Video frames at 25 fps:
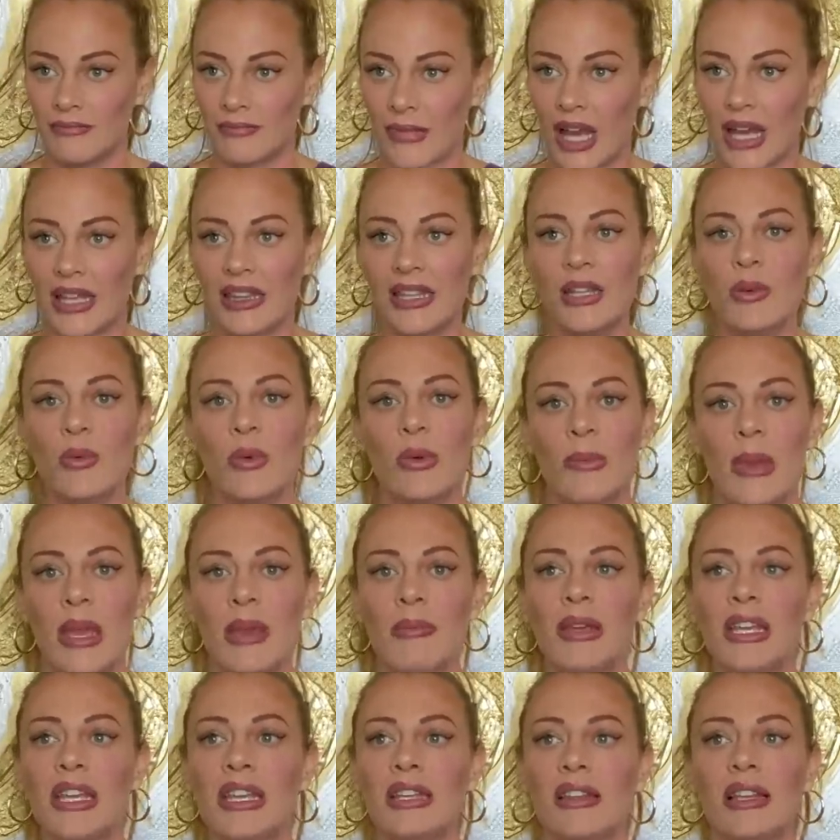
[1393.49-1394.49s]
I think we
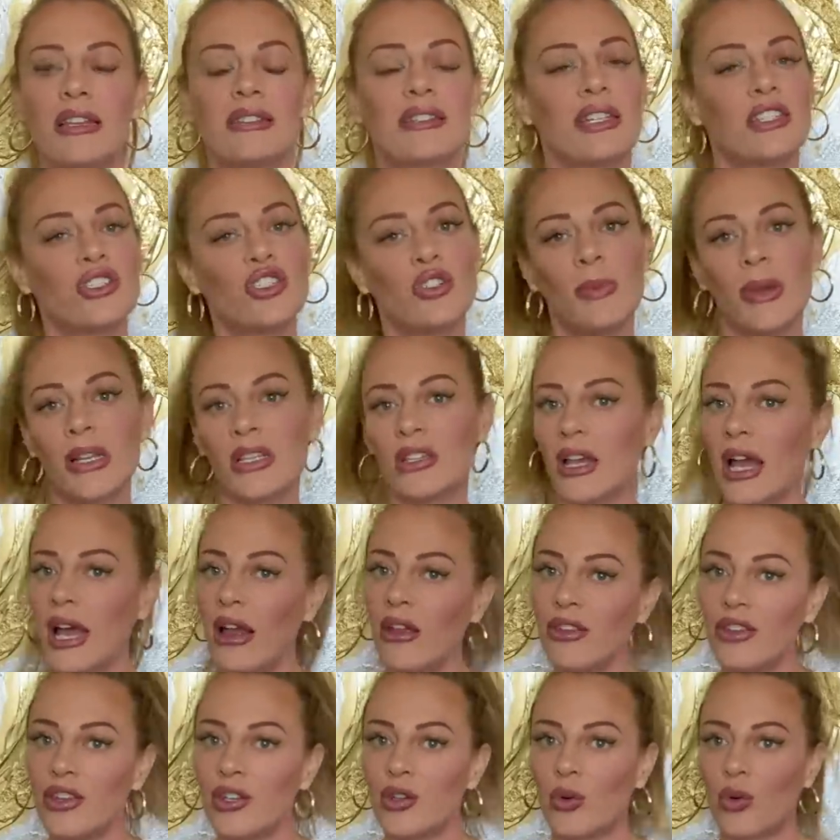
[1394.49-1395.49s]
maybe, let's get your mental
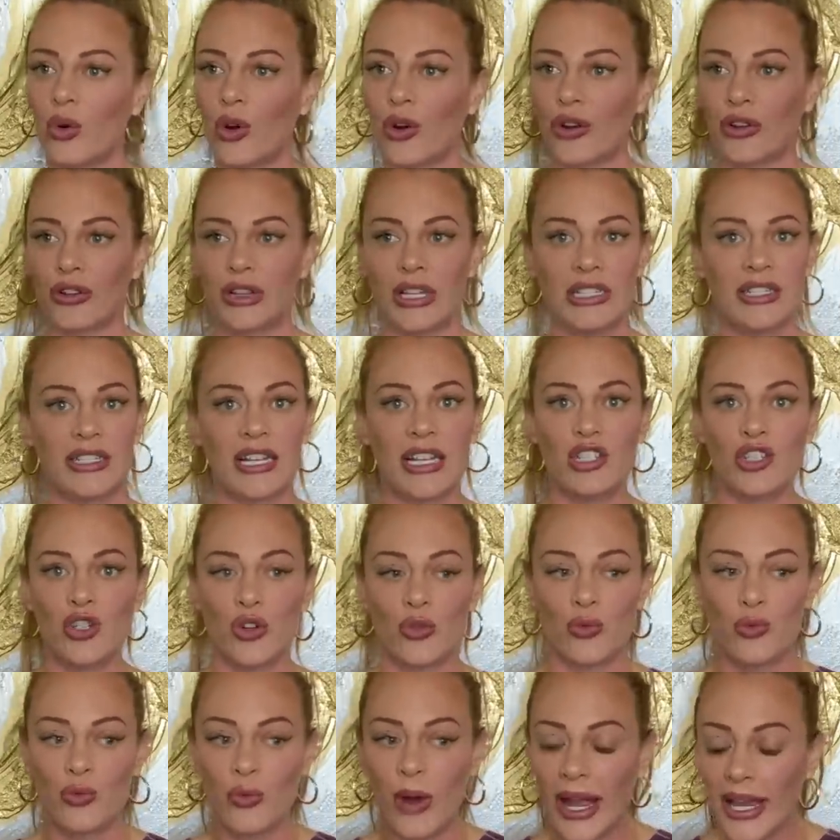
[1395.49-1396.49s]
health in order. Let's get your
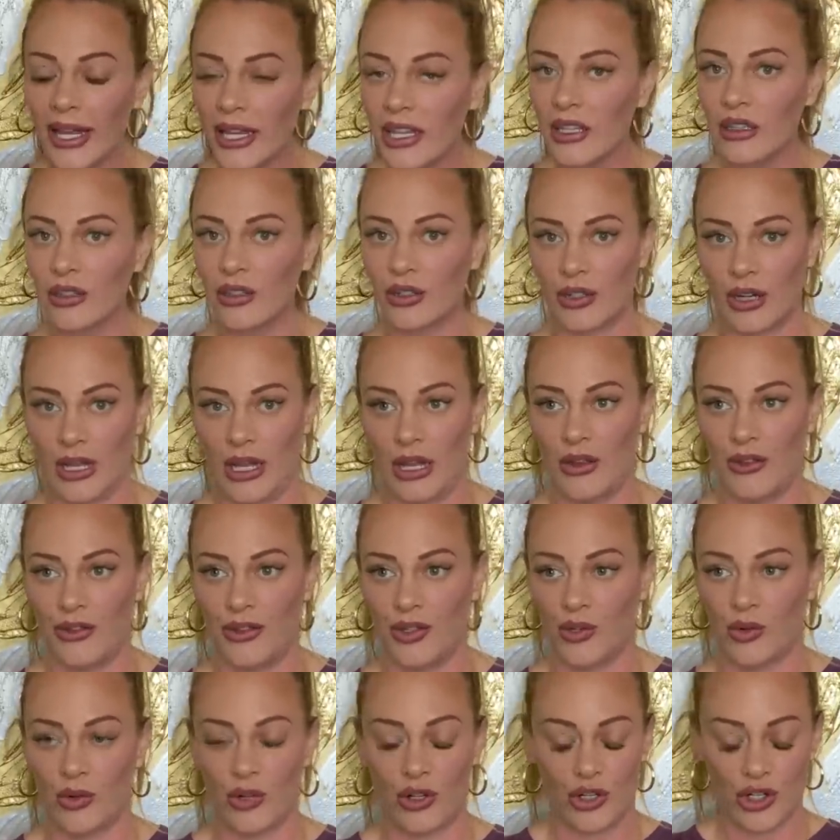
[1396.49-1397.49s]
regular health
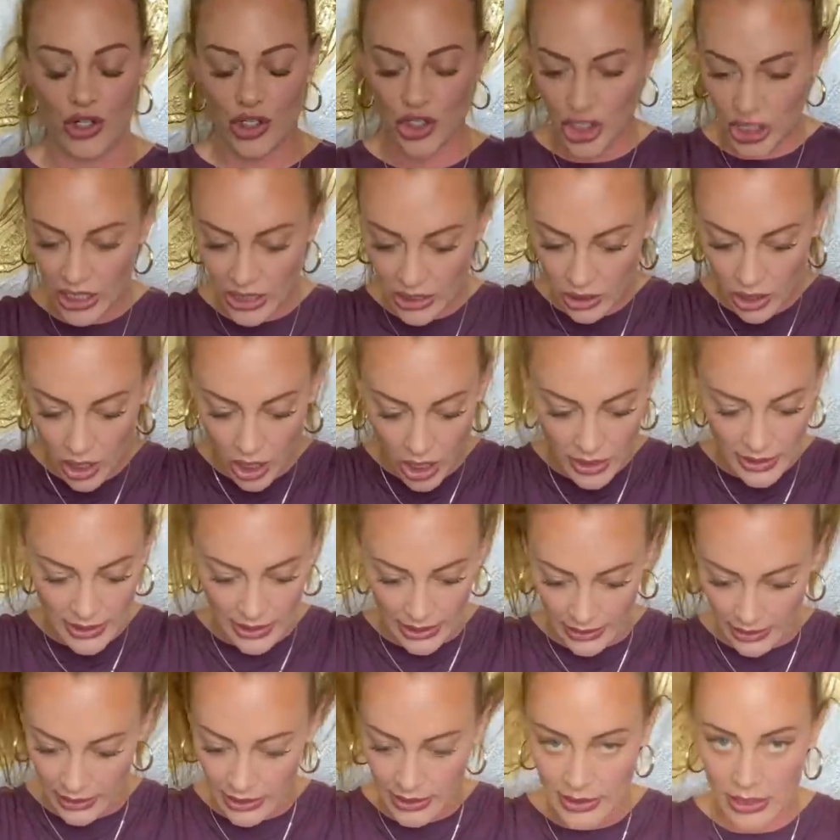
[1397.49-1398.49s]
in order, because she talks
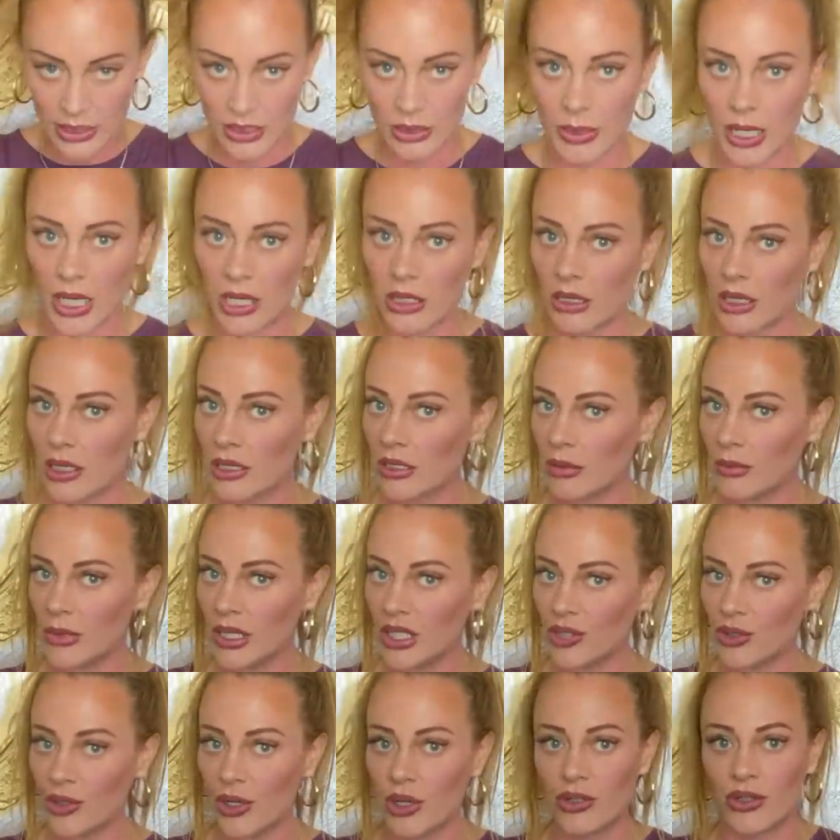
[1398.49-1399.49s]
endlessly about her
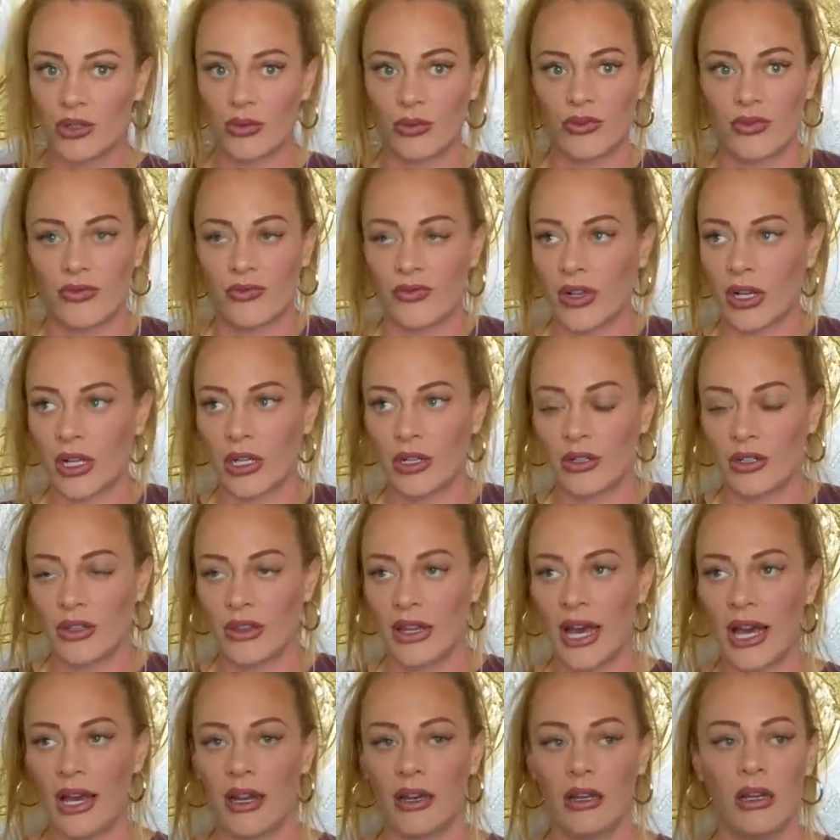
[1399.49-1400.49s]
endometriosis. We fucking heard
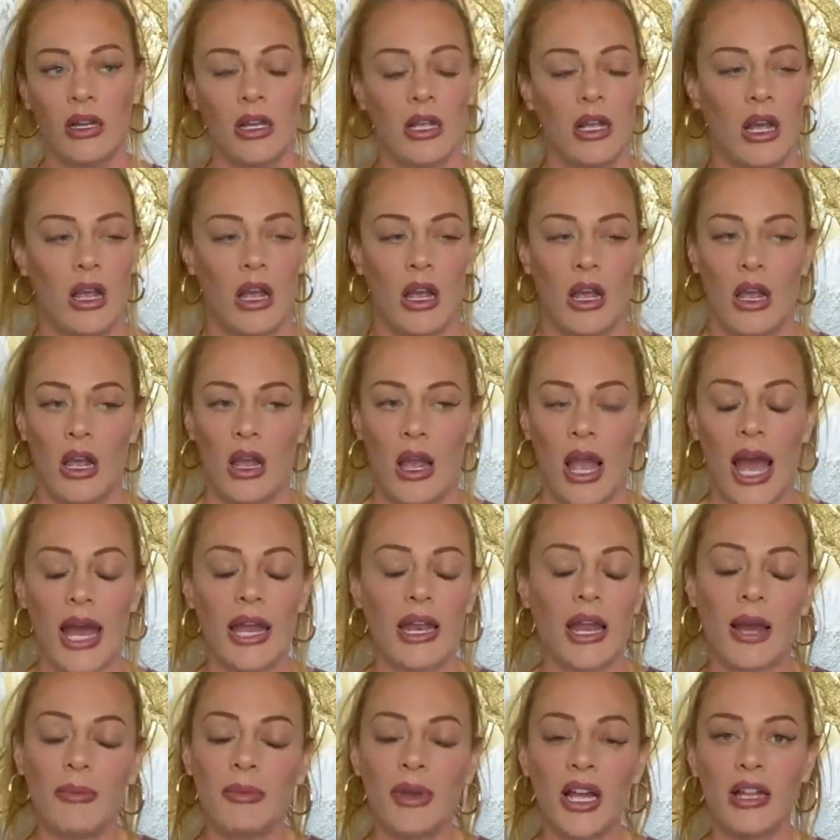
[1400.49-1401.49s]
that. And
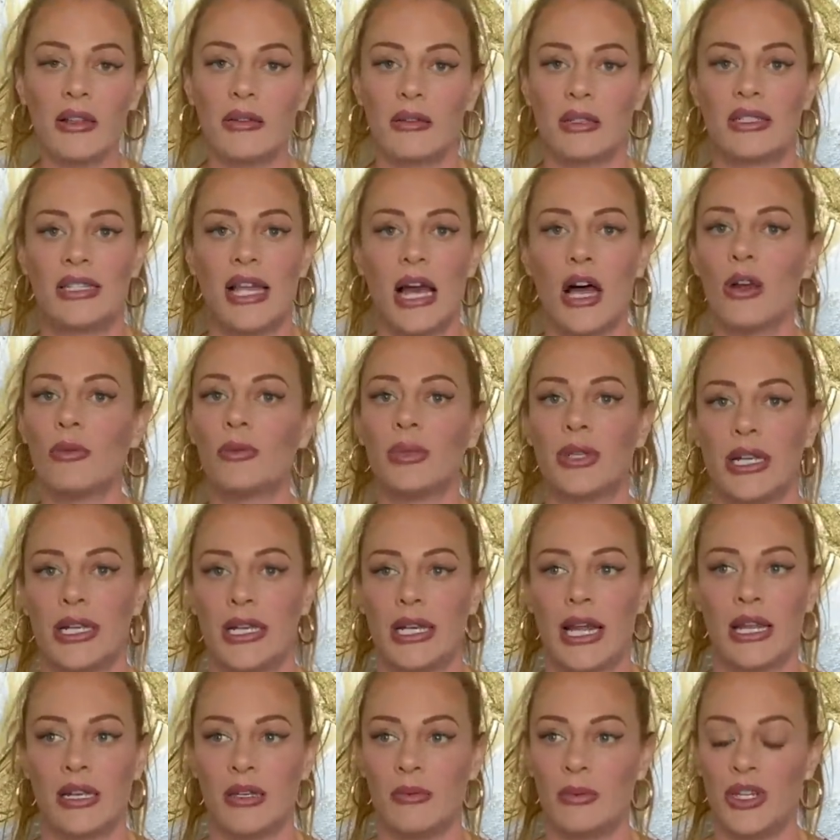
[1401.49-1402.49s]
I'm not downplaying
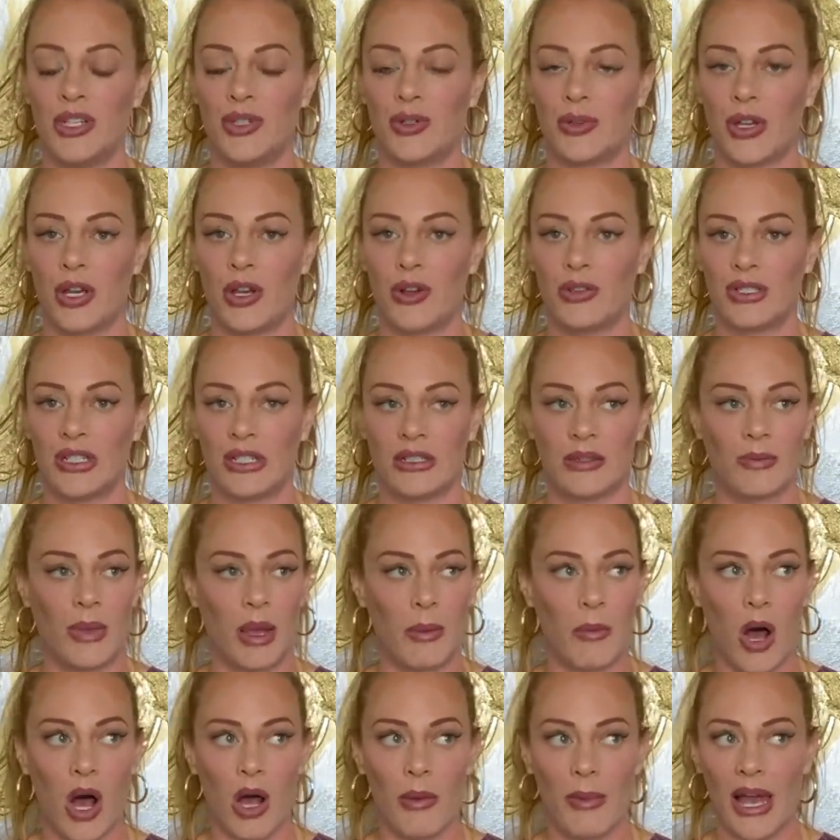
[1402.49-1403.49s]
endometriosis. My
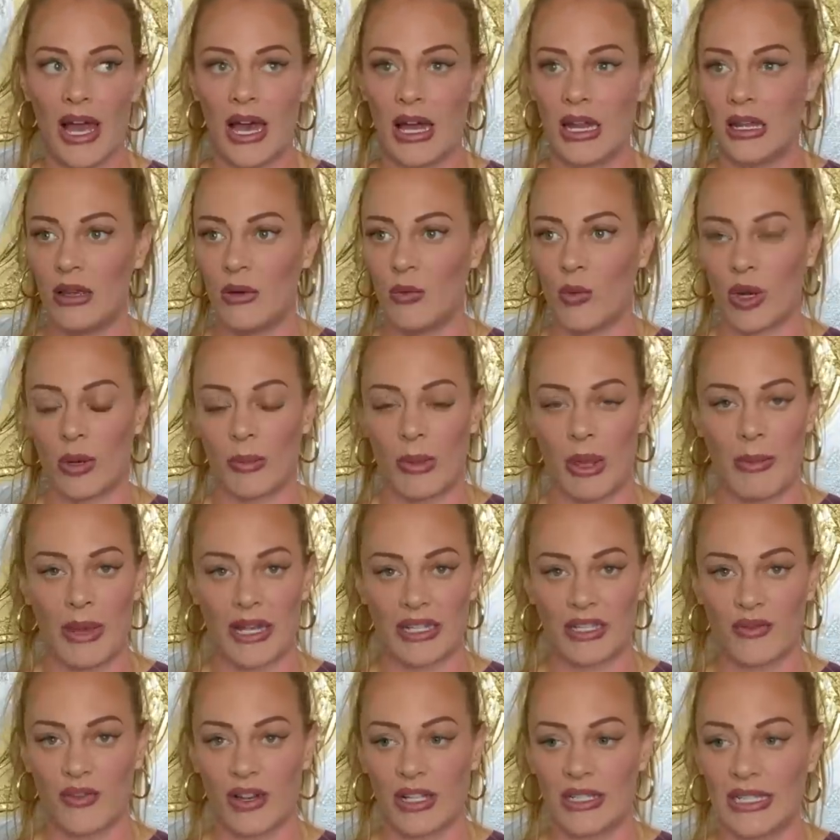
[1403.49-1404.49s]
mom had it. One of my
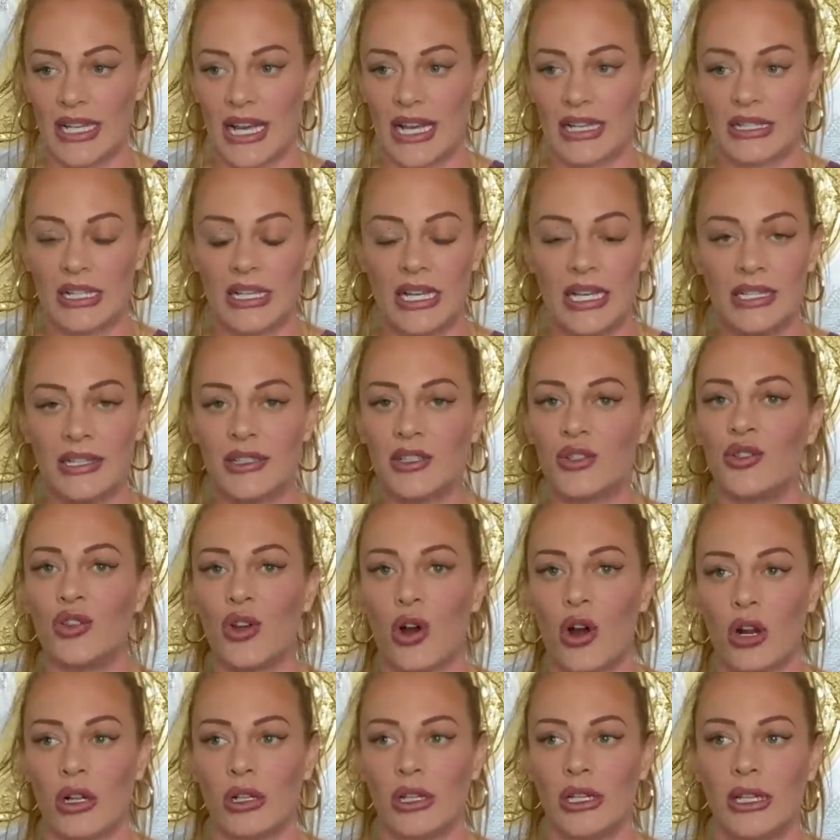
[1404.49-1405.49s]
best friends has it. It's
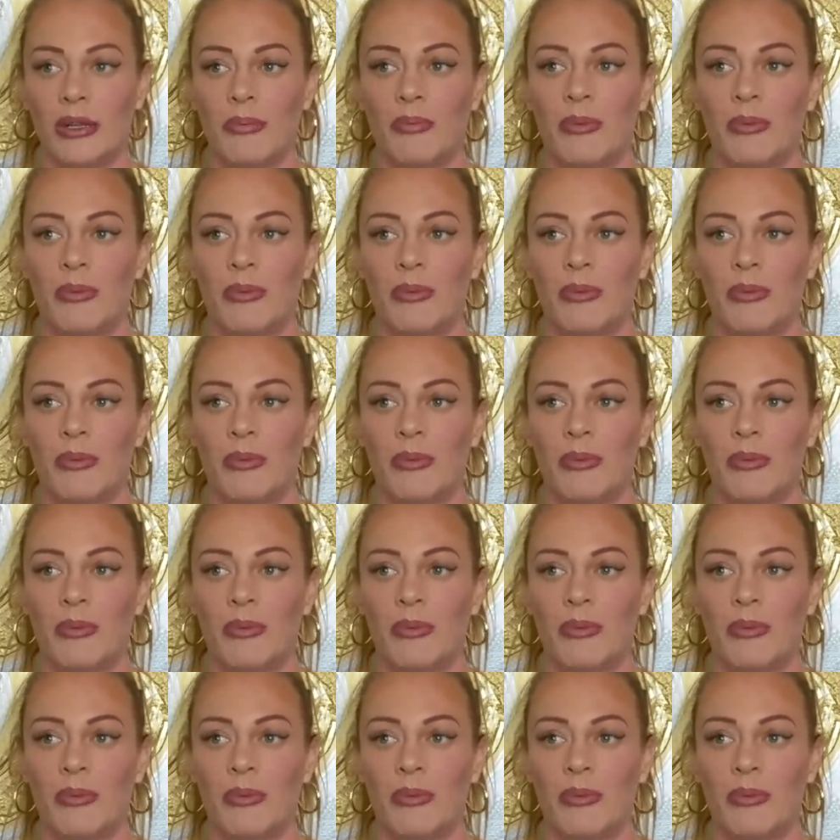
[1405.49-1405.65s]
gnarly.